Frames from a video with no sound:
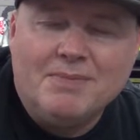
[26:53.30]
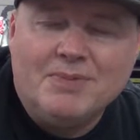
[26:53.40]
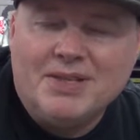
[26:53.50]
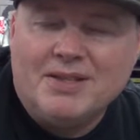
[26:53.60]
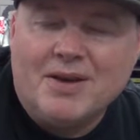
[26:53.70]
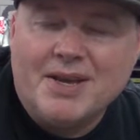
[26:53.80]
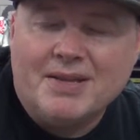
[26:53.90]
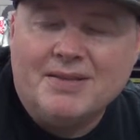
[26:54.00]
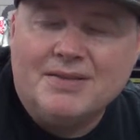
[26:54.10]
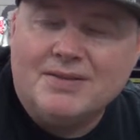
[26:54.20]
please
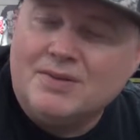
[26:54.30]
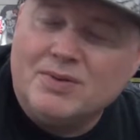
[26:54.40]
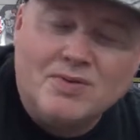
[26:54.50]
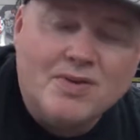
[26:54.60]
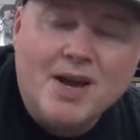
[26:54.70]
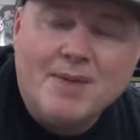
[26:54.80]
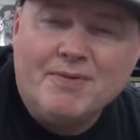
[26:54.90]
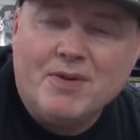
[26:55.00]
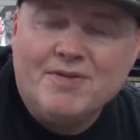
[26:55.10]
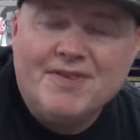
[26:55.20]
like and subscribe
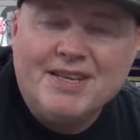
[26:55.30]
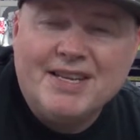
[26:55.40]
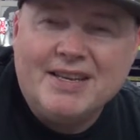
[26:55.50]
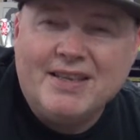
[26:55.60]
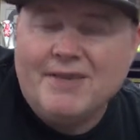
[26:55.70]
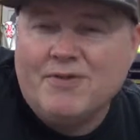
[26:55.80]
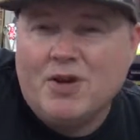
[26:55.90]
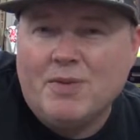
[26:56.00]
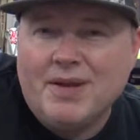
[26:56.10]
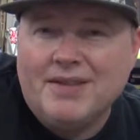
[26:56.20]
if not already, and leave
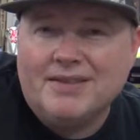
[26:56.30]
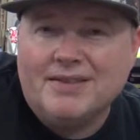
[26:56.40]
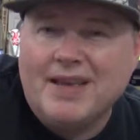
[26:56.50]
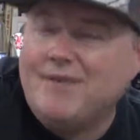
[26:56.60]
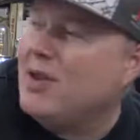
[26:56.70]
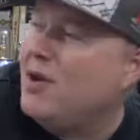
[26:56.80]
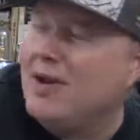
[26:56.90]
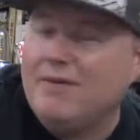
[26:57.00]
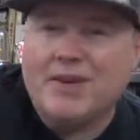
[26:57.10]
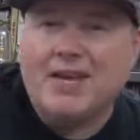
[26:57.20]
comments. Have a go
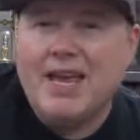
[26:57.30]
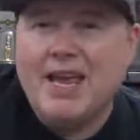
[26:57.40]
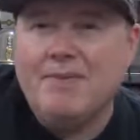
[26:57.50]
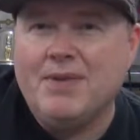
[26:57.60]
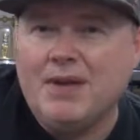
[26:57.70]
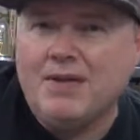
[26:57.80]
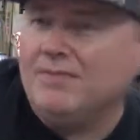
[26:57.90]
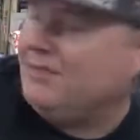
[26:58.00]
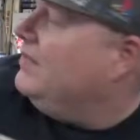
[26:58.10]
at the game, you know,